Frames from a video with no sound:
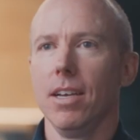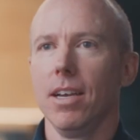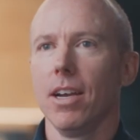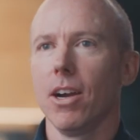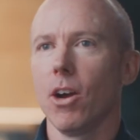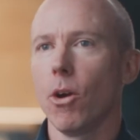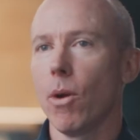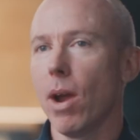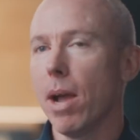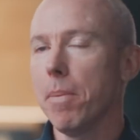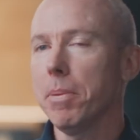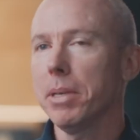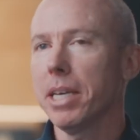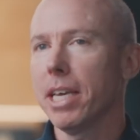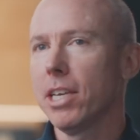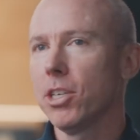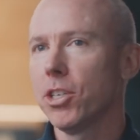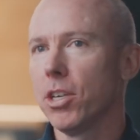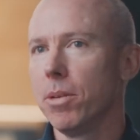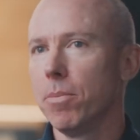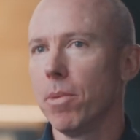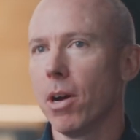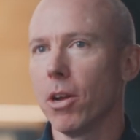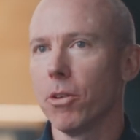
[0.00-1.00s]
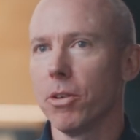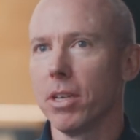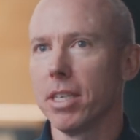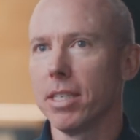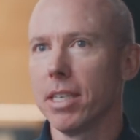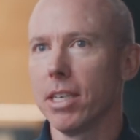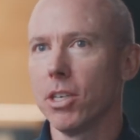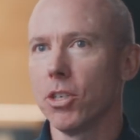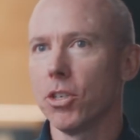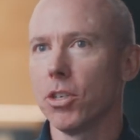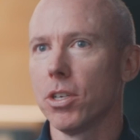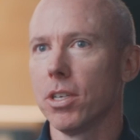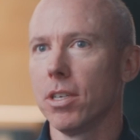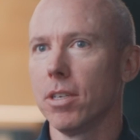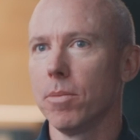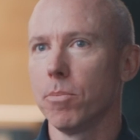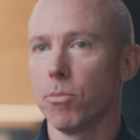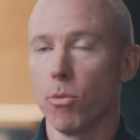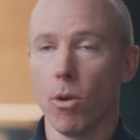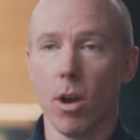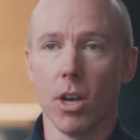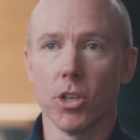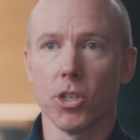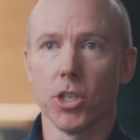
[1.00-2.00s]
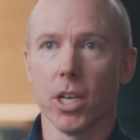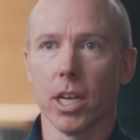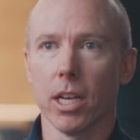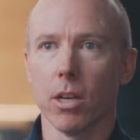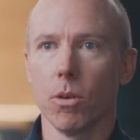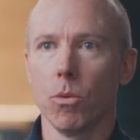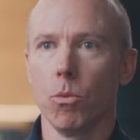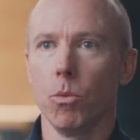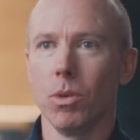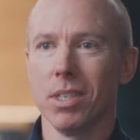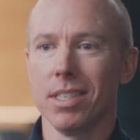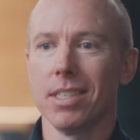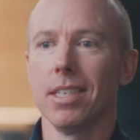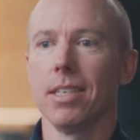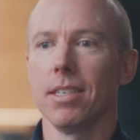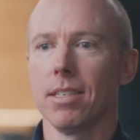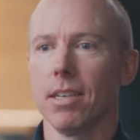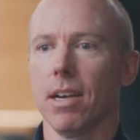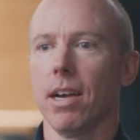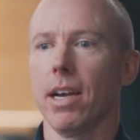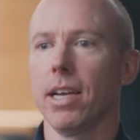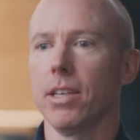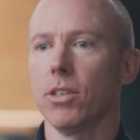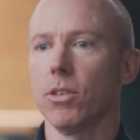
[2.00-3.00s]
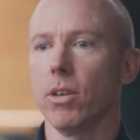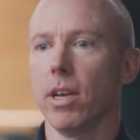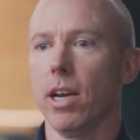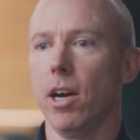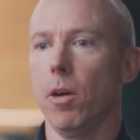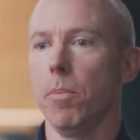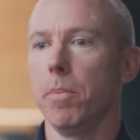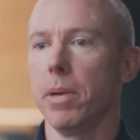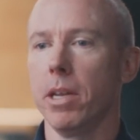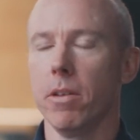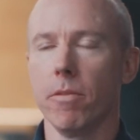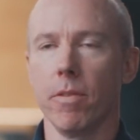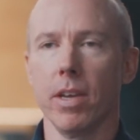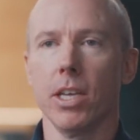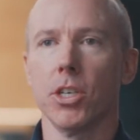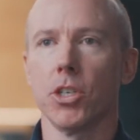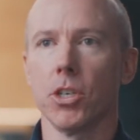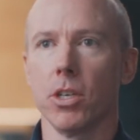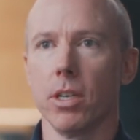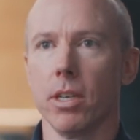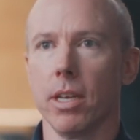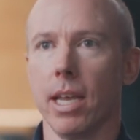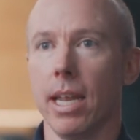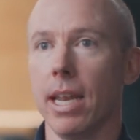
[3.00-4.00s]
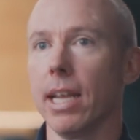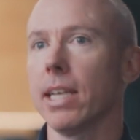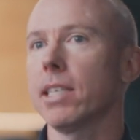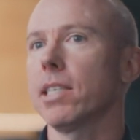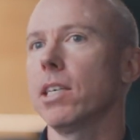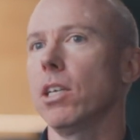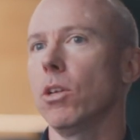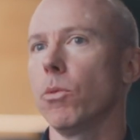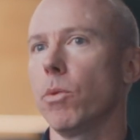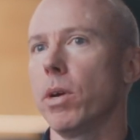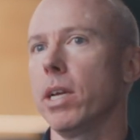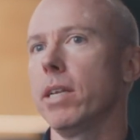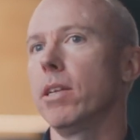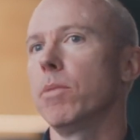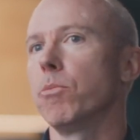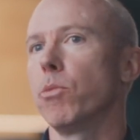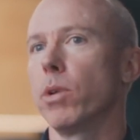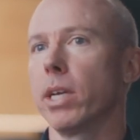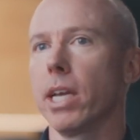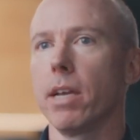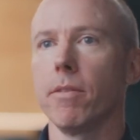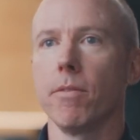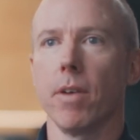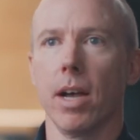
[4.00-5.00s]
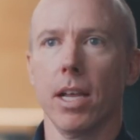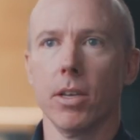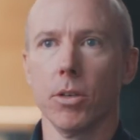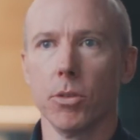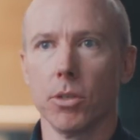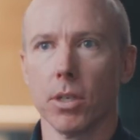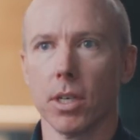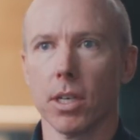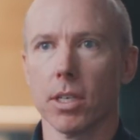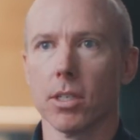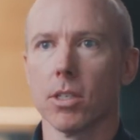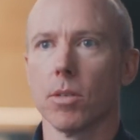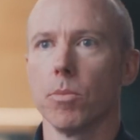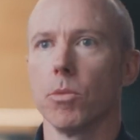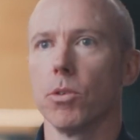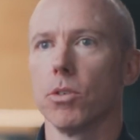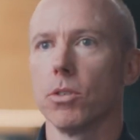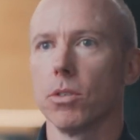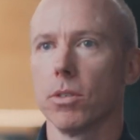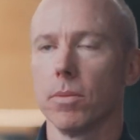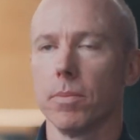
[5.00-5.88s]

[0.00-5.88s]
Our application modernization project was designed to help innovation and accelerate bringing value to customers.